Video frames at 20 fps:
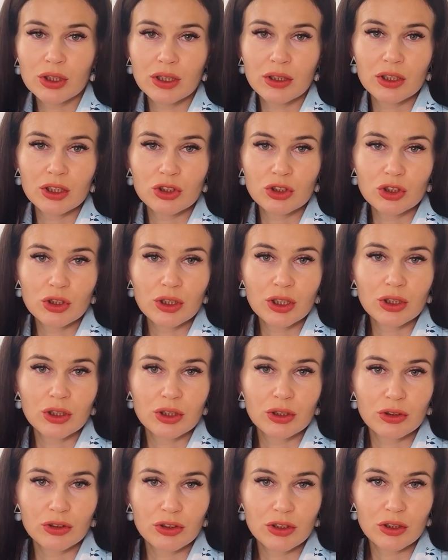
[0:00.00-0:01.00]
initially
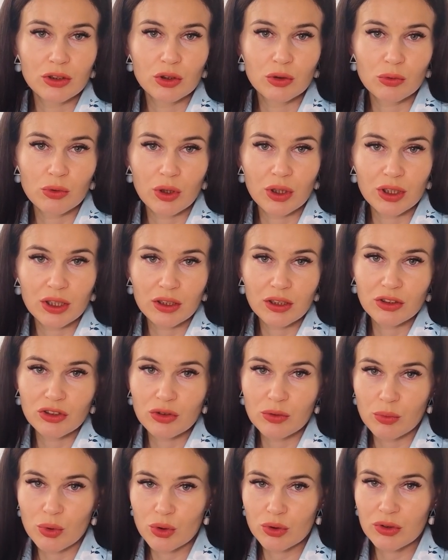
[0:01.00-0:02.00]
consider running a
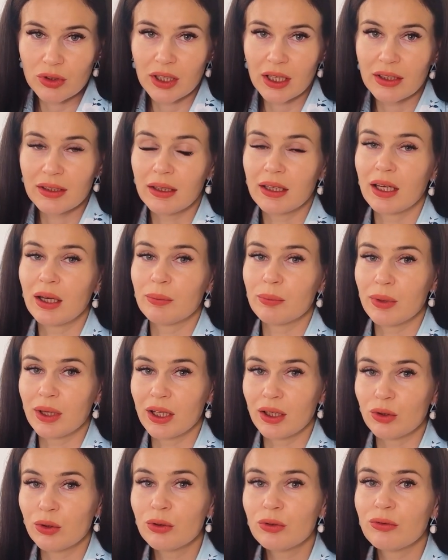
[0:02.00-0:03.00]
small test
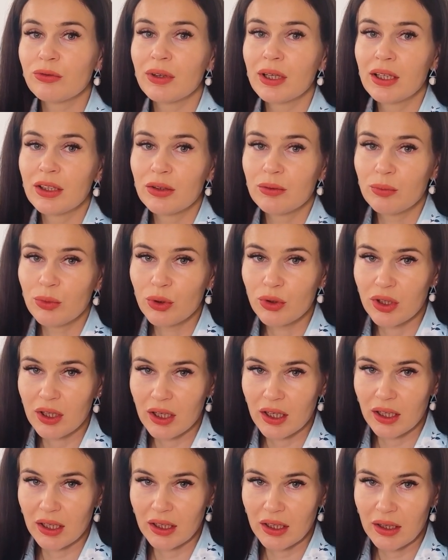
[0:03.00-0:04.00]
campaign on Facebook
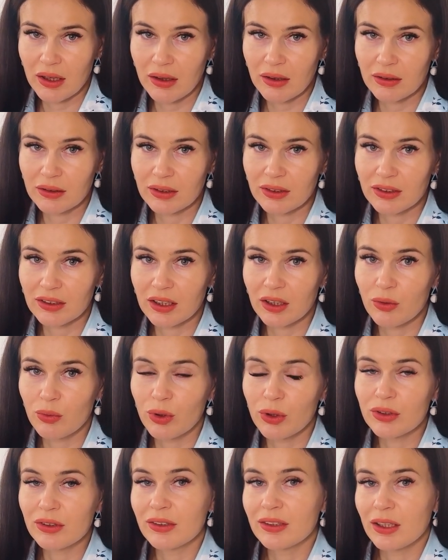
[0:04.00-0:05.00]
to see
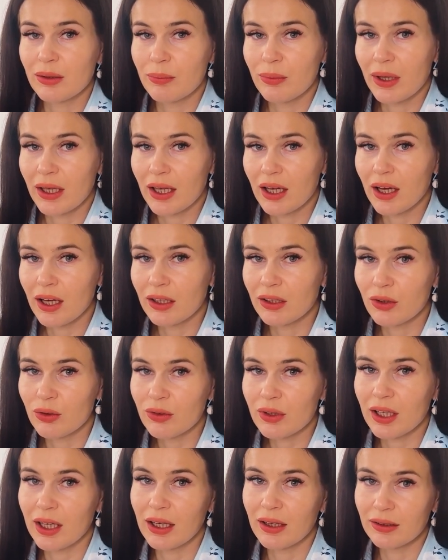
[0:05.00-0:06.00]
what CPI you
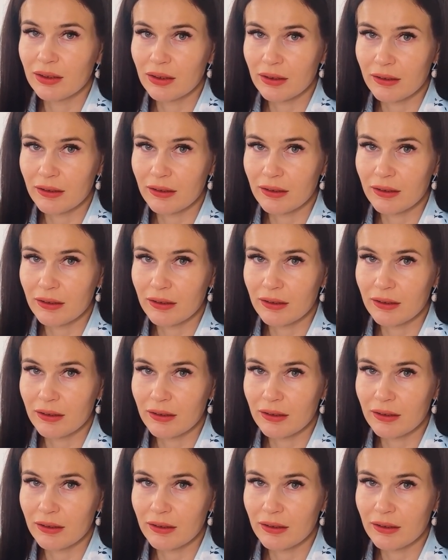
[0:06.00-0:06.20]
get.